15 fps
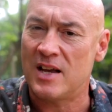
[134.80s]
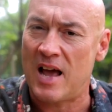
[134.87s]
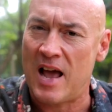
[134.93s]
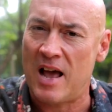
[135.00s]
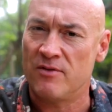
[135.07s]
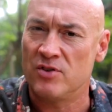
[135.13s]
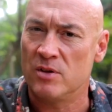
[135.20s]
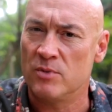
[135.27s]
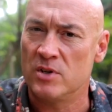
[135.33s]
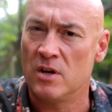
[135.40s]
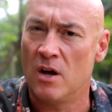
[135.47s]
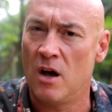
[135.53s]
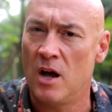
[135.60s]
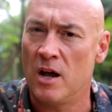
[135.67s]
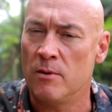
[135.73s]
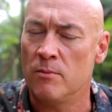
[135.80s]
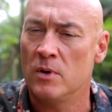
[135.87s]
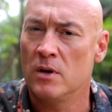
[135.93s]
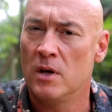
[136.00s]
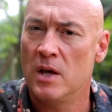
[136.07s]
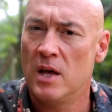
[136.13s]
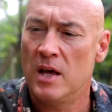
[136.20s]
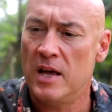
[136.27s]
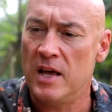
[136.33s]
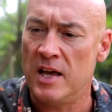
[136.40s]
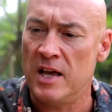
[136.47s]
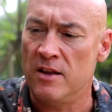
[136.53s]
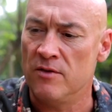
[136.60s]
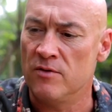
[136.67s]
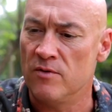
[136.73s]
to have some time
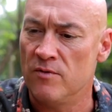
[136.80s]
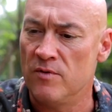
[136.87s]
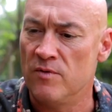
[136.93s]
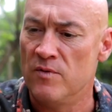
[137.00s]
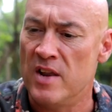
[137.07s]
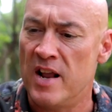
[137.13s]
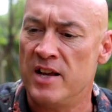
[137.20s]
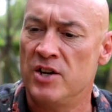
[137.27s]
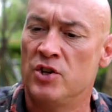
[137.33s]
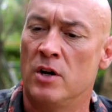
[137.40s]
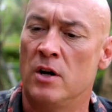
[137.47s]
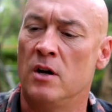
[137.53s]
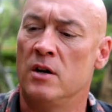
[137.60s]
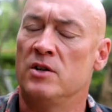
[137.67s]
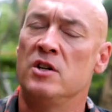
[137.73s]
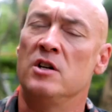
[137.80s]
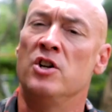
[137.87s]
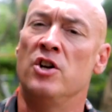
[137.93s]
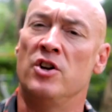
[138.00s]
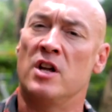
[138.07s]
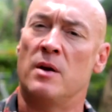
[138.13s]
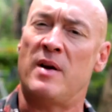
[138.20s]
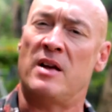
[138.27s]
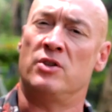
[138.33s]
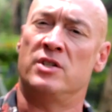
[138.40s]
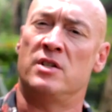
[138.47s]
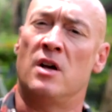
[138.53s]
in nature, learning about